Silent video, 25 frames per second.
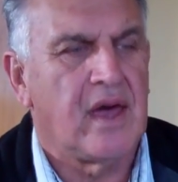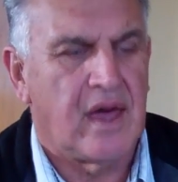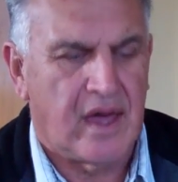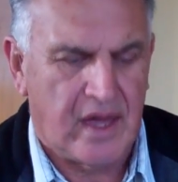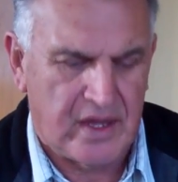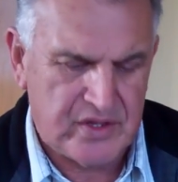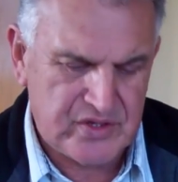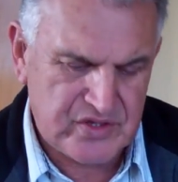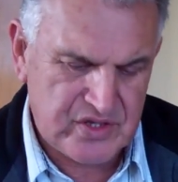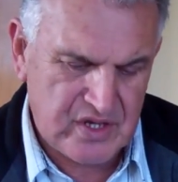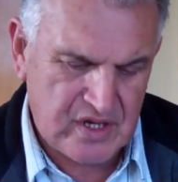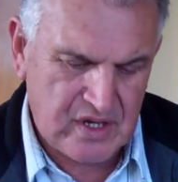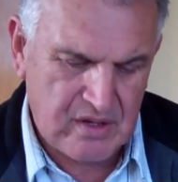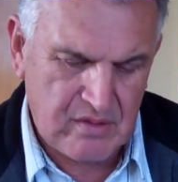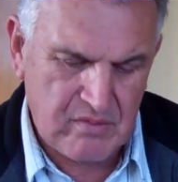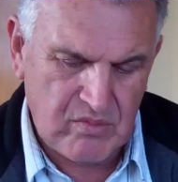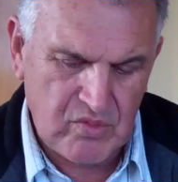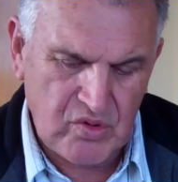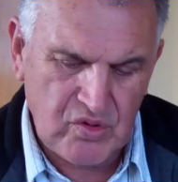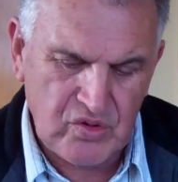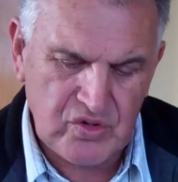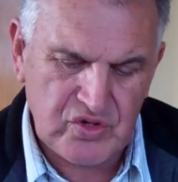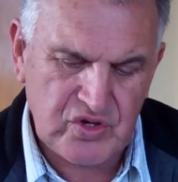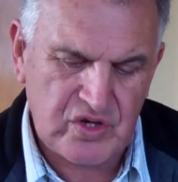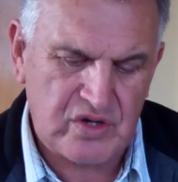As an
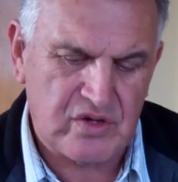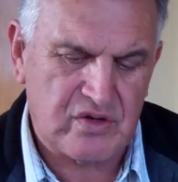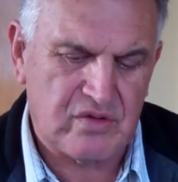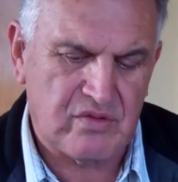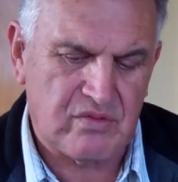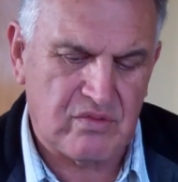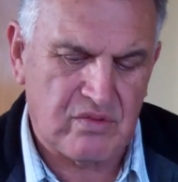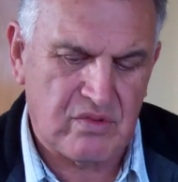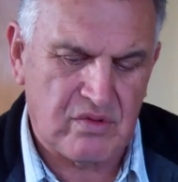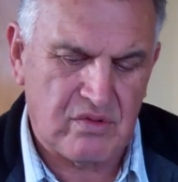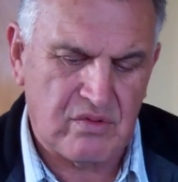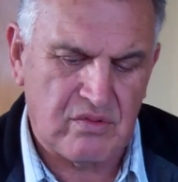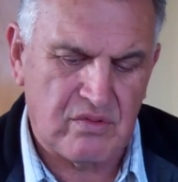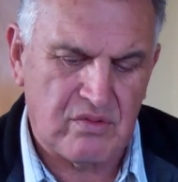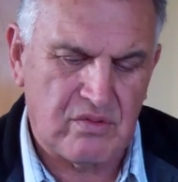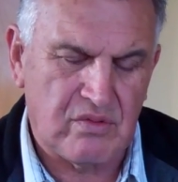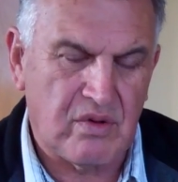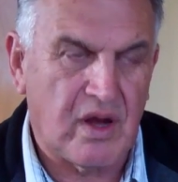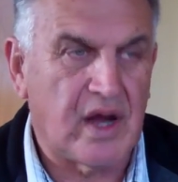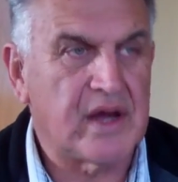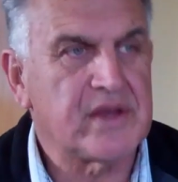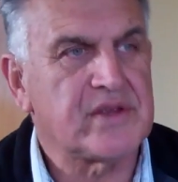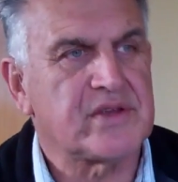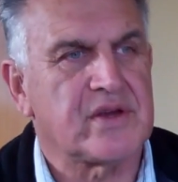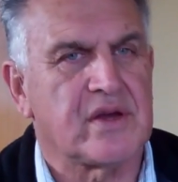emergent
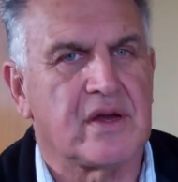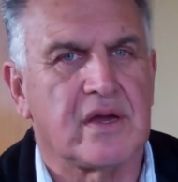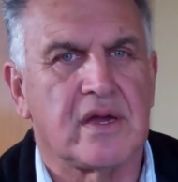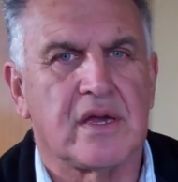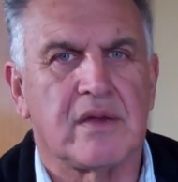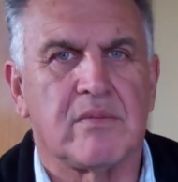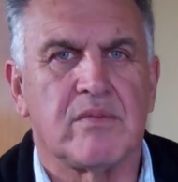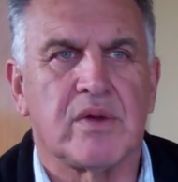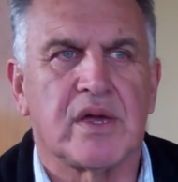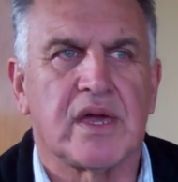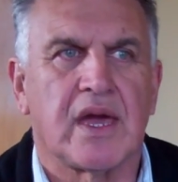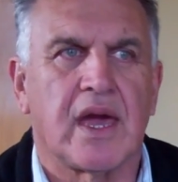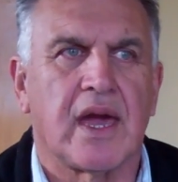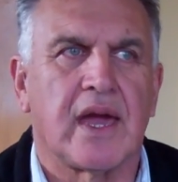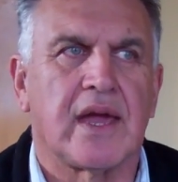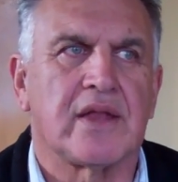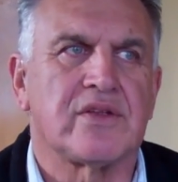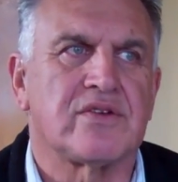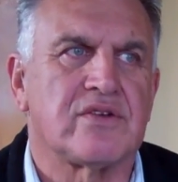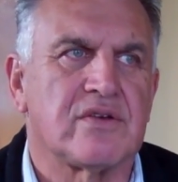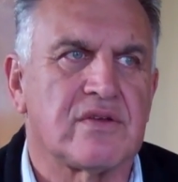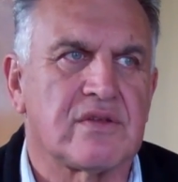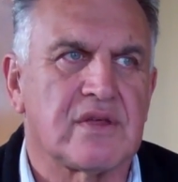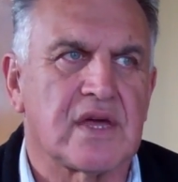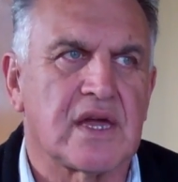writer, he began
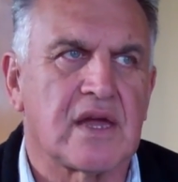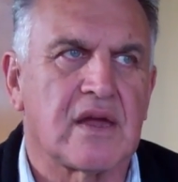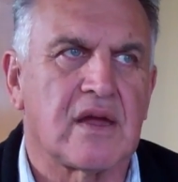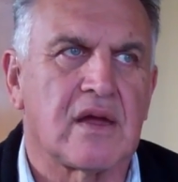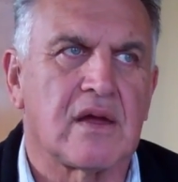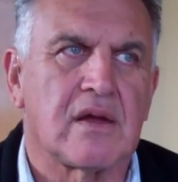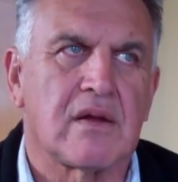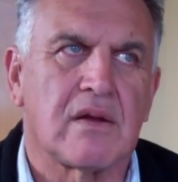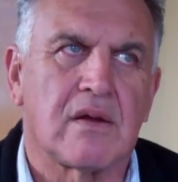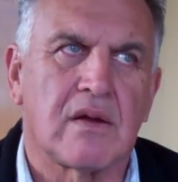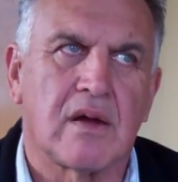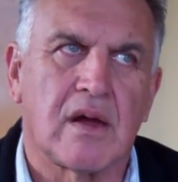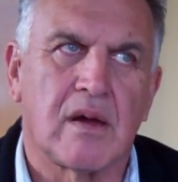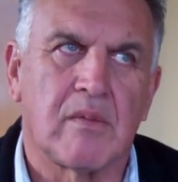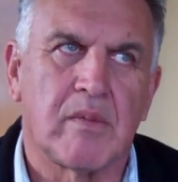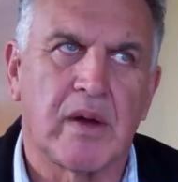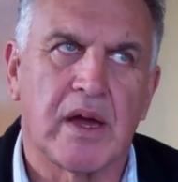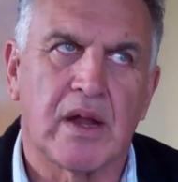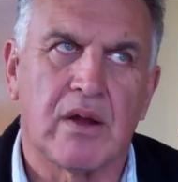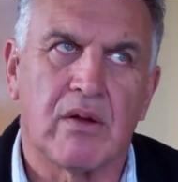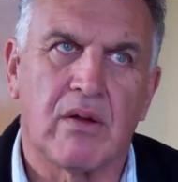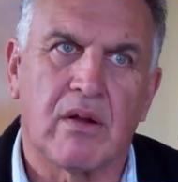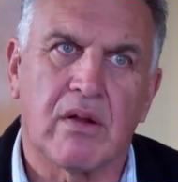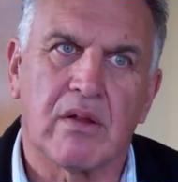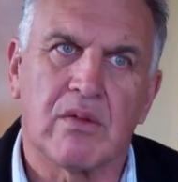to think
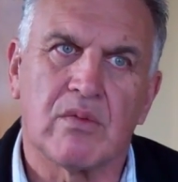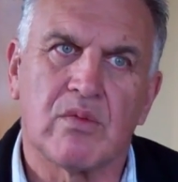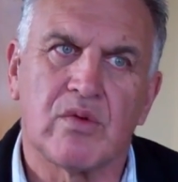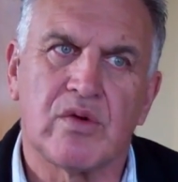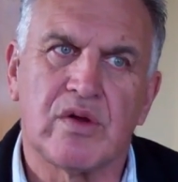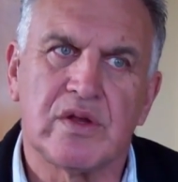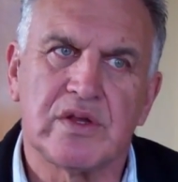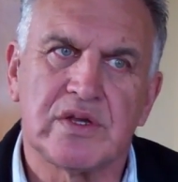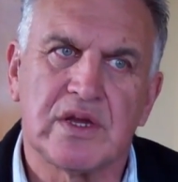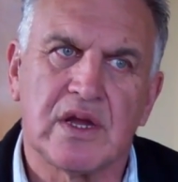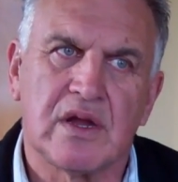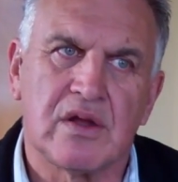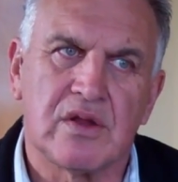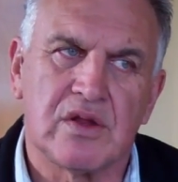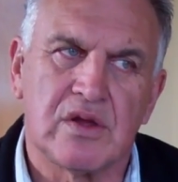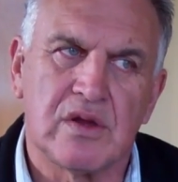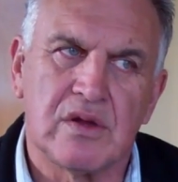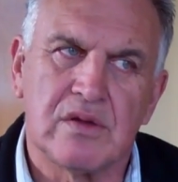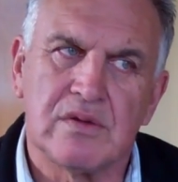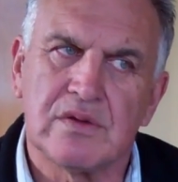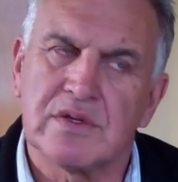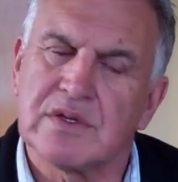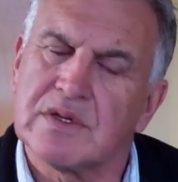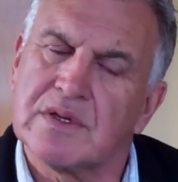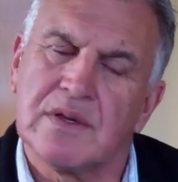about a lot of the words he could
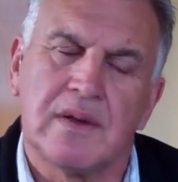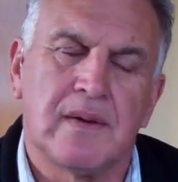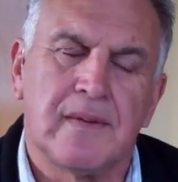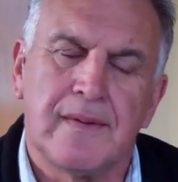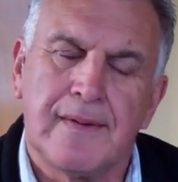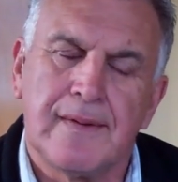use